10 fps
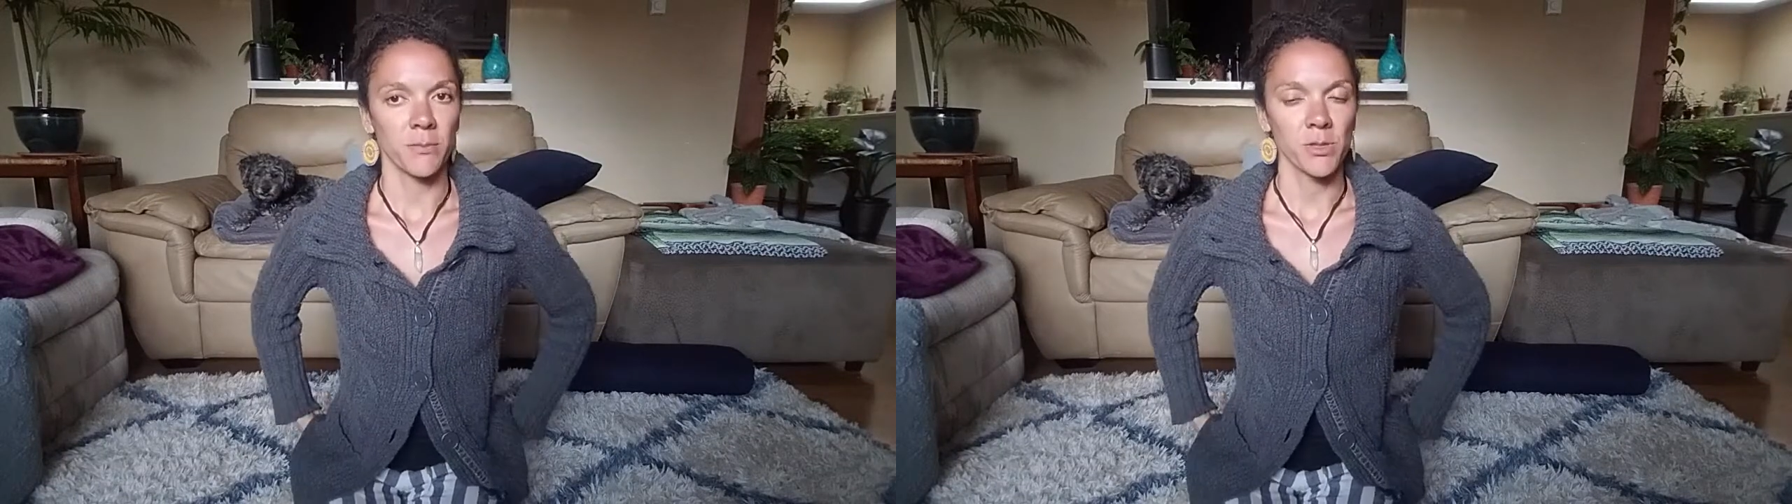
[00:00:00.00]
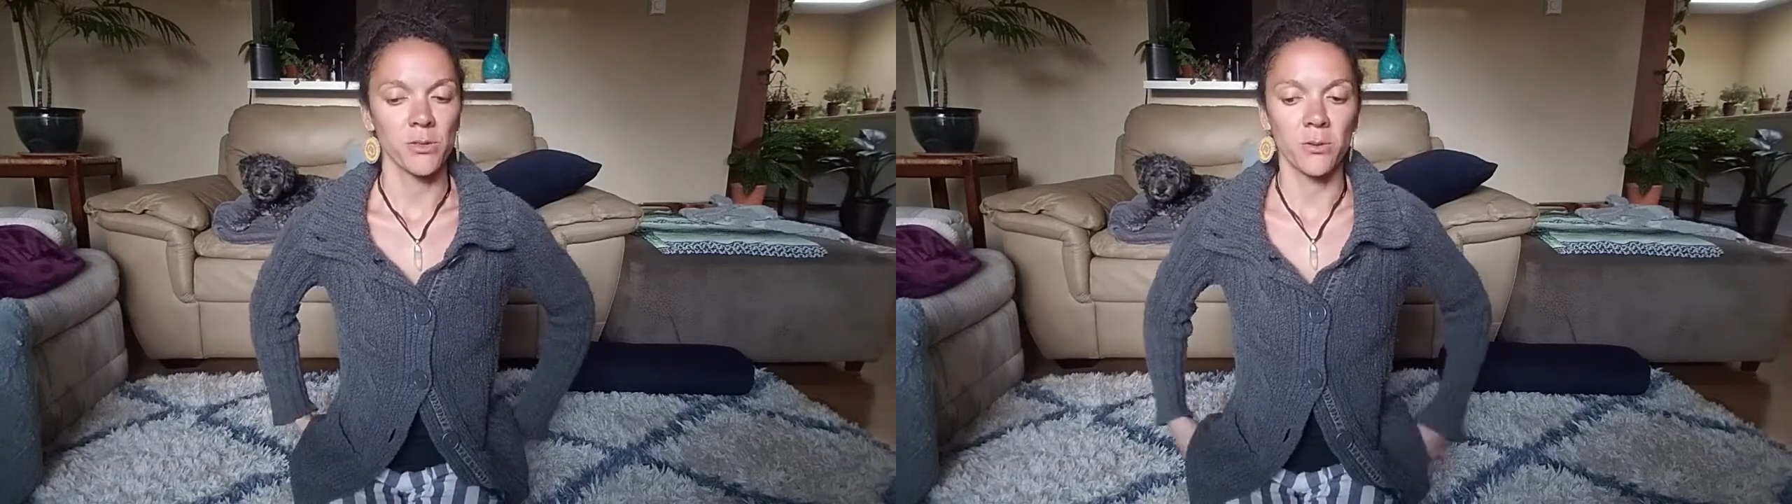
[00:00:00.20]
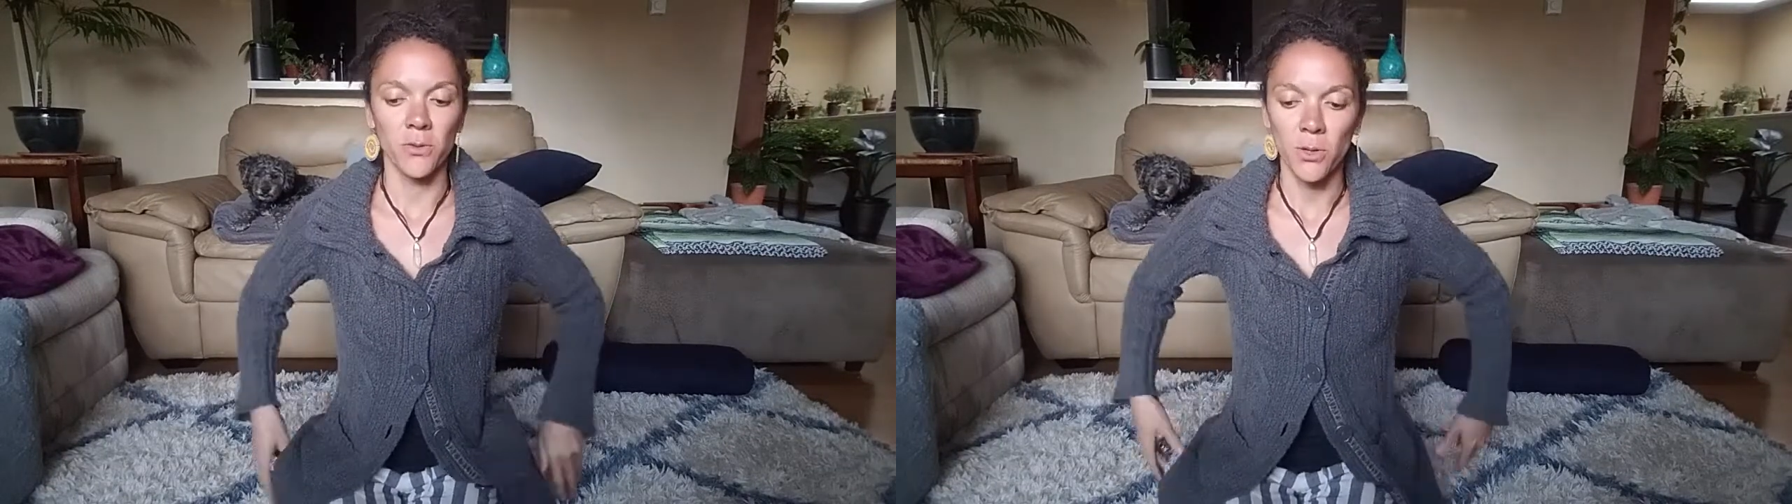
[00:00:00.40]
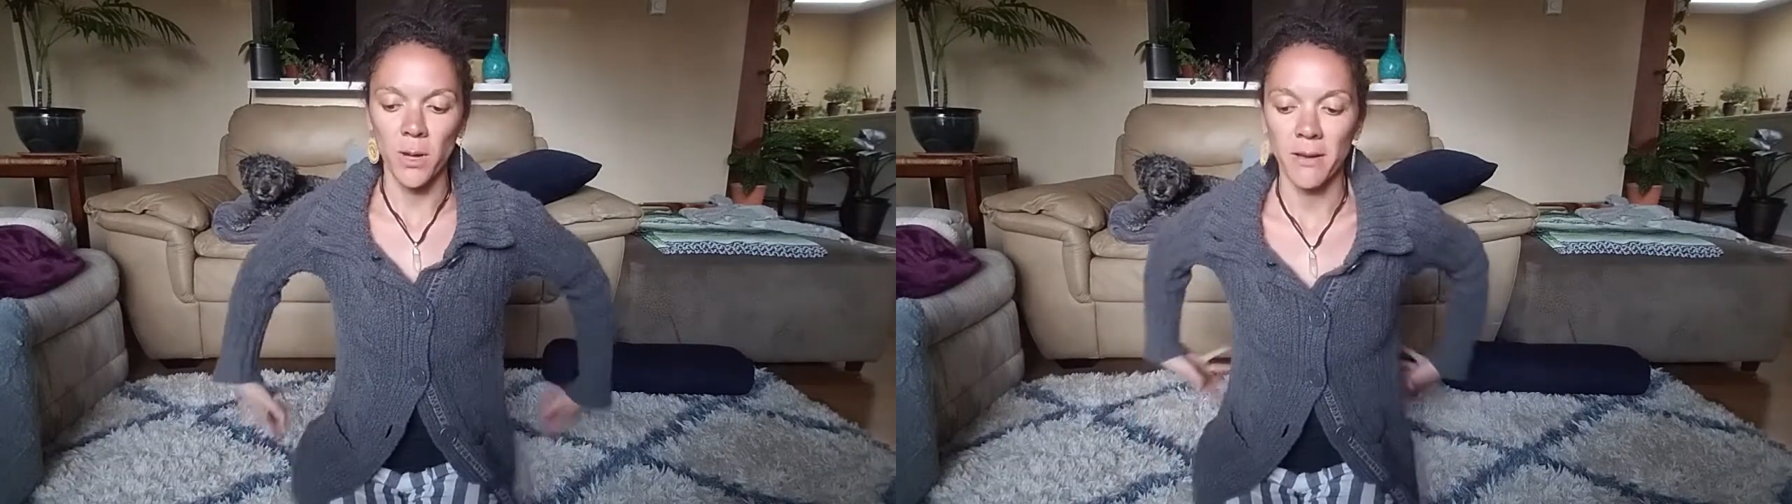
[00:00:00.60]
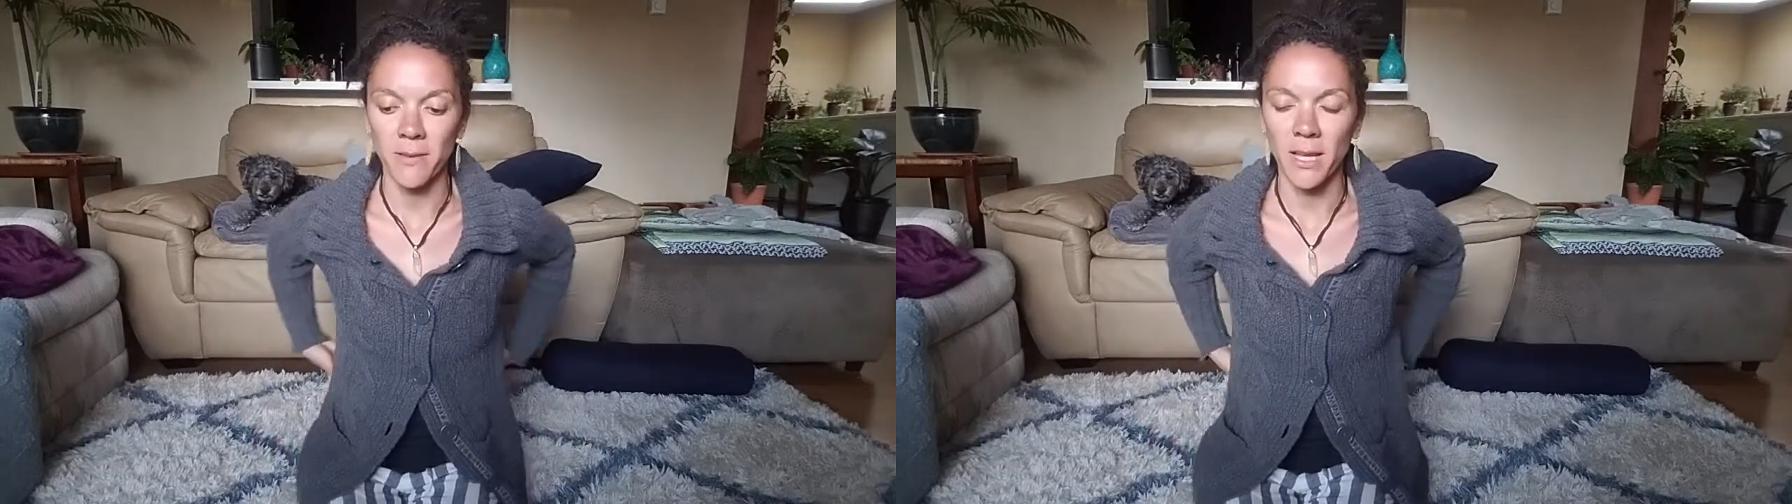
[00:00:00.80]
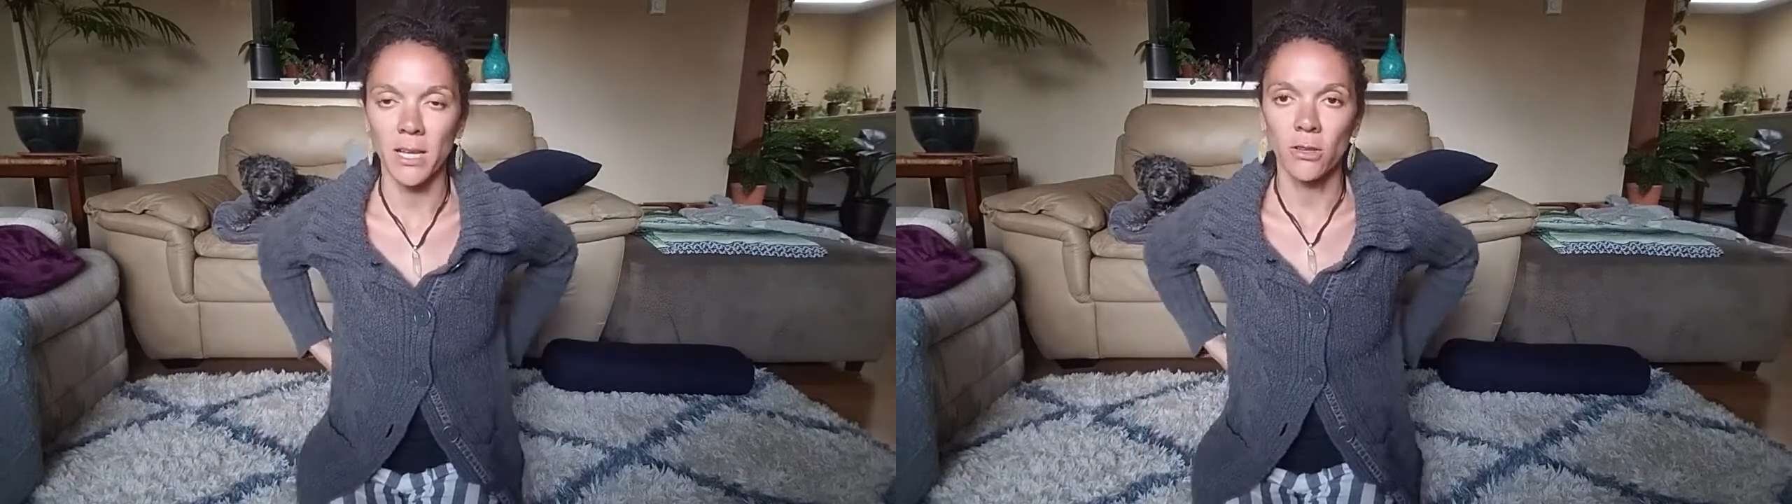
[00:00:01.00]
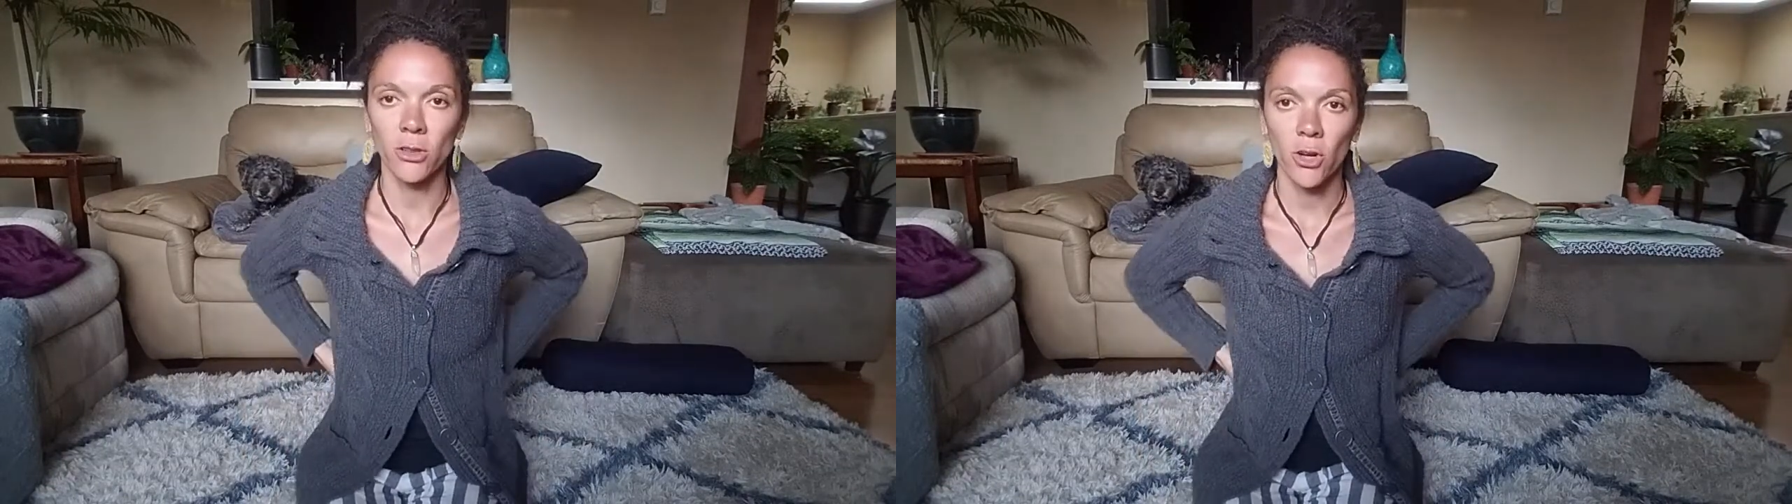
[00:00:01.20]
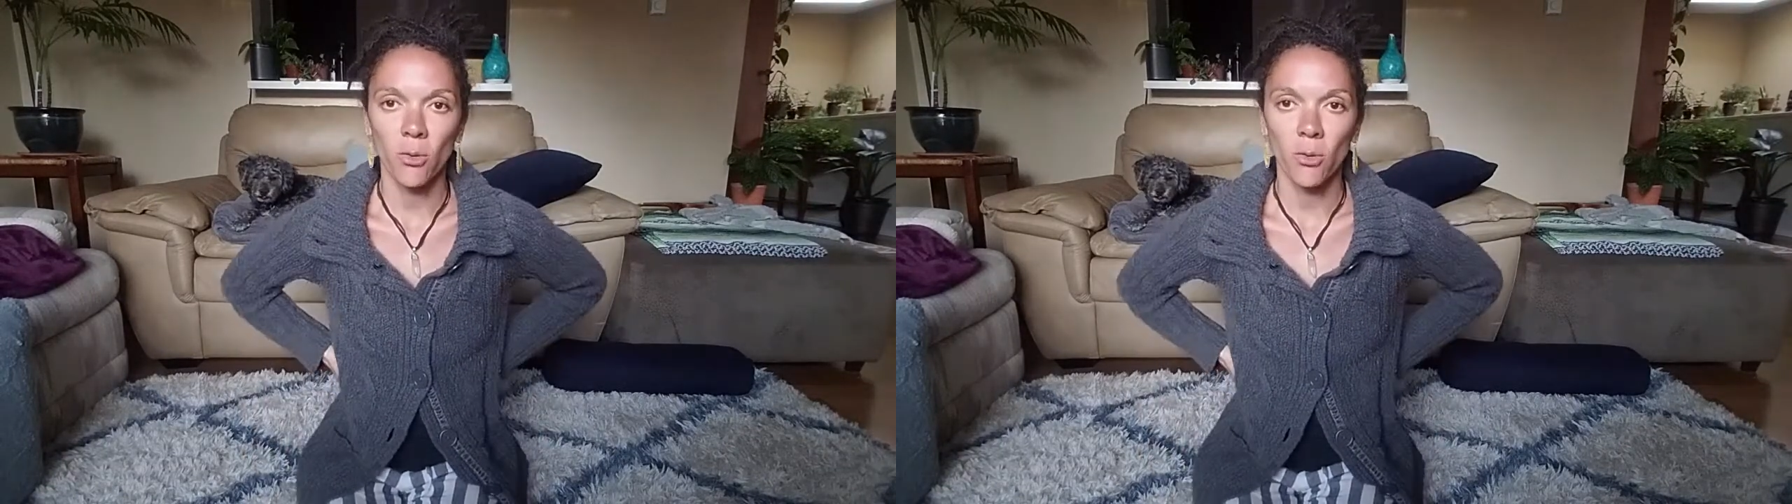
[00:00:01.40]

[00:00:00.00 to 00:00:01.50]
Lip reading: So if you have any low